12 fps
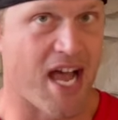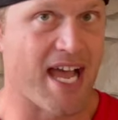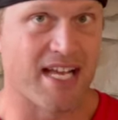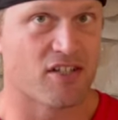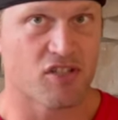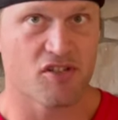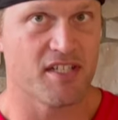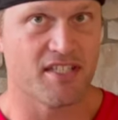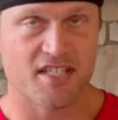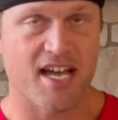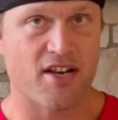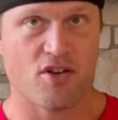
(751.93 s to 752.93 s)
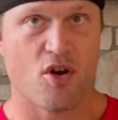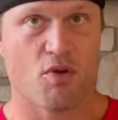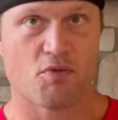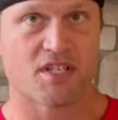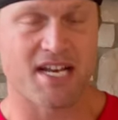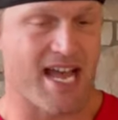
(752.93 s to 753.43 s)
I clearly did not know
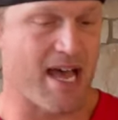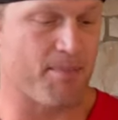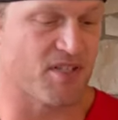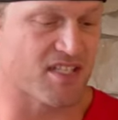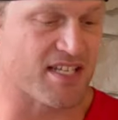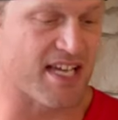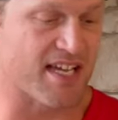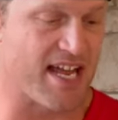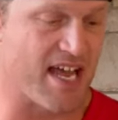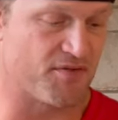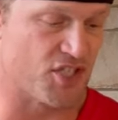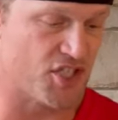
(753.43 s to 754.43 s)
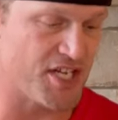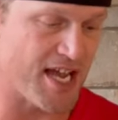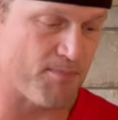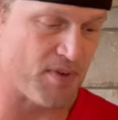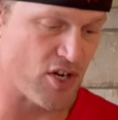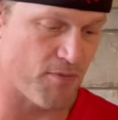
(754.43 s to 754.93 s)
what was gonna happen the second half just
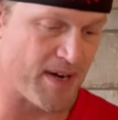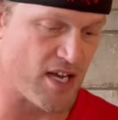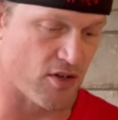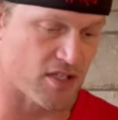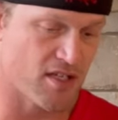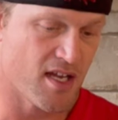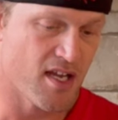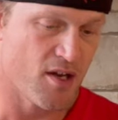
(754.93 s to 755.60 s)
yet, but here are my notes.